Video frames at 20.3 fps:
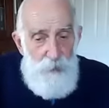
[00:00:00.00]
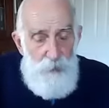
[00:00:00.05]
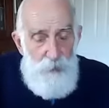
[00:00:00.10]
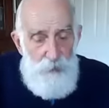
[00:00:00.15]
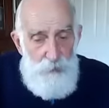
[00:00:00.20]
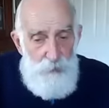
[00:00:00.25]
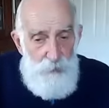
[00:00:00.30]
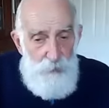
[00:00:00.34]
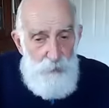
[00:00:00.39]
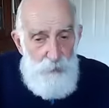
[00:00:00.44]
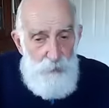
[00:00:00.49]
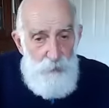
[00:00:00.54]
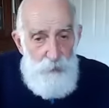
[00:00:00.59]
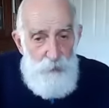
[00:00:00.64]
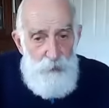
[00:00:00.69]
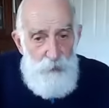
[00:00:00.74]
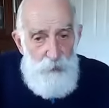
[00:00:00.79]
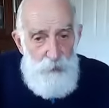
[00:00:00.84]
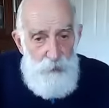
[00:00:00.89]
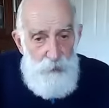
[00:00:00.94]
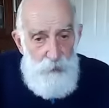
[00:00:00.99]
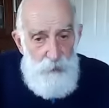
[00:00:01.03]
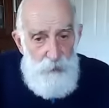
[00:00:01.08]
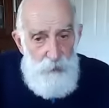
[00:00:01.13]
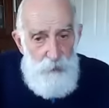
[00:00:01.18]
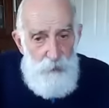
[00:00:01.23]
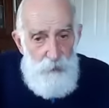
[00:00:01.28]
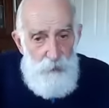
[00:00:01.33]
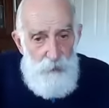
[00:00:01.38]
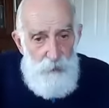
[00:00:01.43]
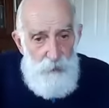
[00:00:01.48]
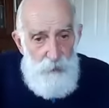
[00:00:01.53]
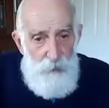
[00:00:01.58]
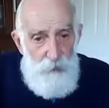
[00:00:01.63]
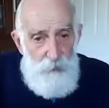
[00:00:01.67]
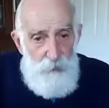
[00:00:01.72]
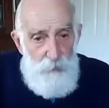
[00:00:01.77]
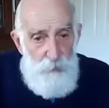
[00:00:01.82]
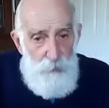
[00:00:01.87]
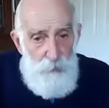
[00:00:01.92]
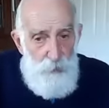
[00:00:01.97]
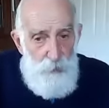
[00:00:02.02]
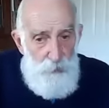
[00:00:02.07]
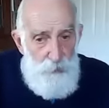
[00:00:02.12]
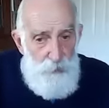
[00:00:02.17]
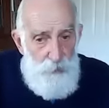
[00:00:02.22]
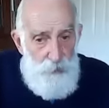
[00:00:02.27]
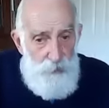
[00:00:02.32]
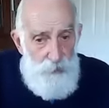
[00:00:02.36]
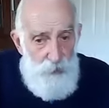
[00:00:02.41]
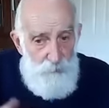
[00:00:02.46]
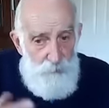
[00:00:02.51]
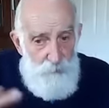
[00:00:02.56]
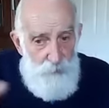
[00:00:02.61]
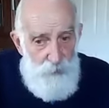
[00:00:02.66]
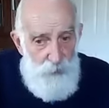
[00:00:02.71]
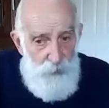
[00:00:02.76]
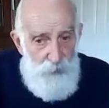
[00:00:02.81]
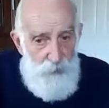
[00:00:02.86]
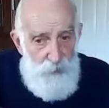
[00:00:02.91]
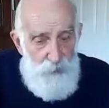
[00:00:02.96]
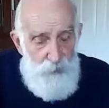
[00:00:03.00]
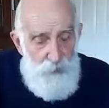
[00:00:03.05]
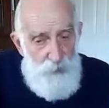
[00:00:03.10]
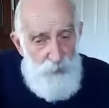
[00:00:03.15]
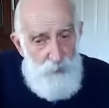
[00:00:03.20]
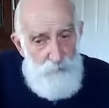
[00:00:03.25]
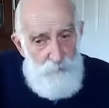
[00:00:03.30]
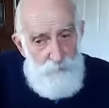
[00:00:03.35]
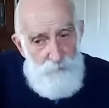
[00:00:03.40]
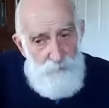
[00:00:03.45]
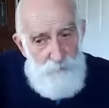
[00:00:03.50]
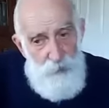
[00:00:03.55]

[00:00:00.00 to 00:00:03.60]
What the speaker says: and to God as a separate entity.